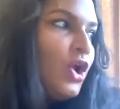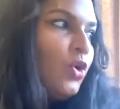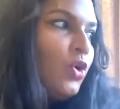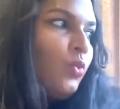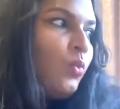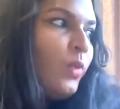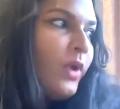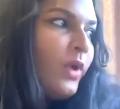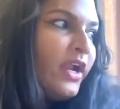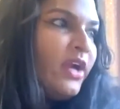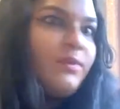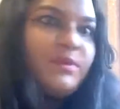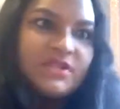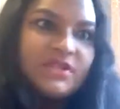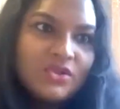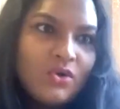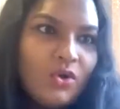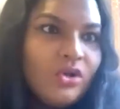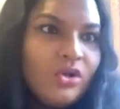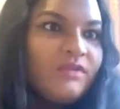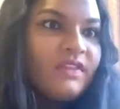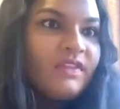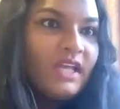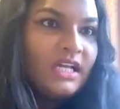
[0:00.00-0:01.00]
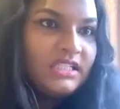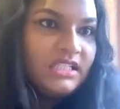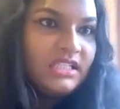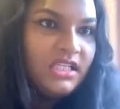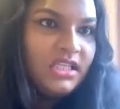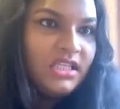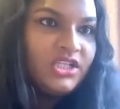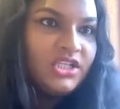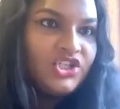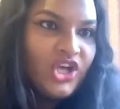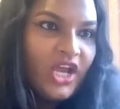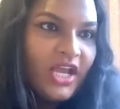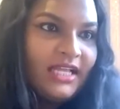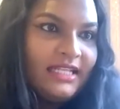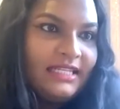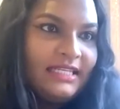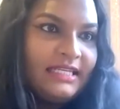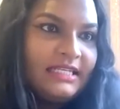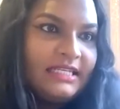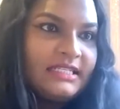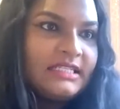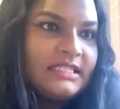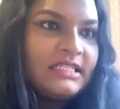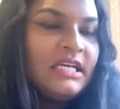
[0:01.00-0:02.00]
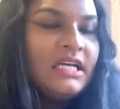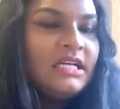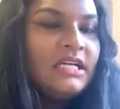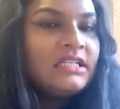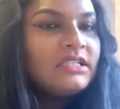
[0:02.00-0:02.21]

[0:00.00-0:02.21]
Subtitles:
Where was all of that in the checklist?